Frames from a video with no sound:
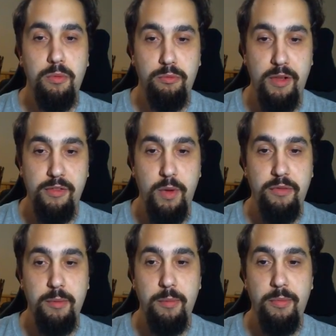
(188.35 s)
runs away
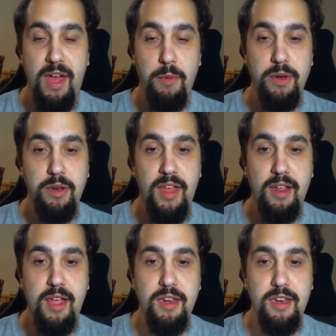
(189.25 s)
from him. That
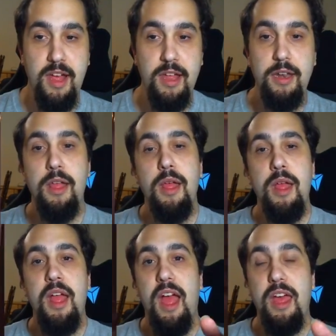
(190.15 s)
guy did not, and